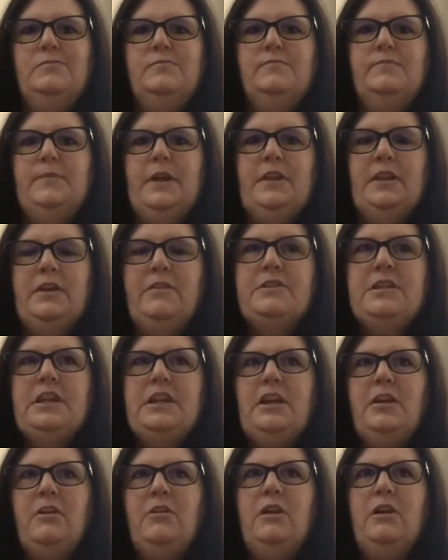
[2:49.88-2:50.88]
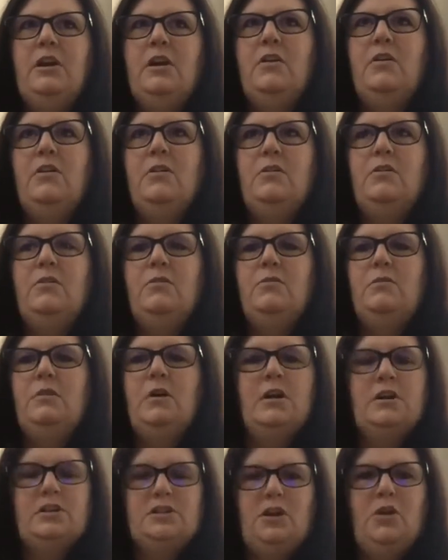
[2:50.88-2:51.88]
I think it was a year ago,
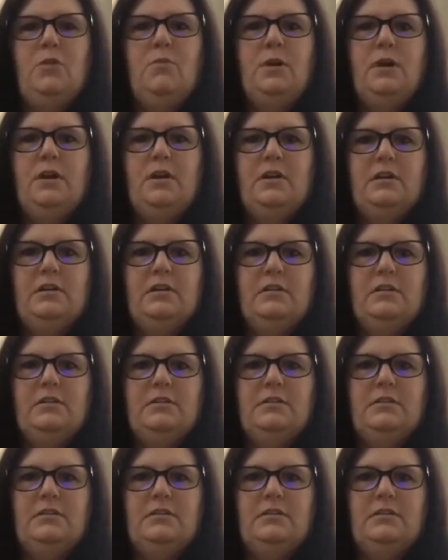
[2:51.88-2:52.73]
October was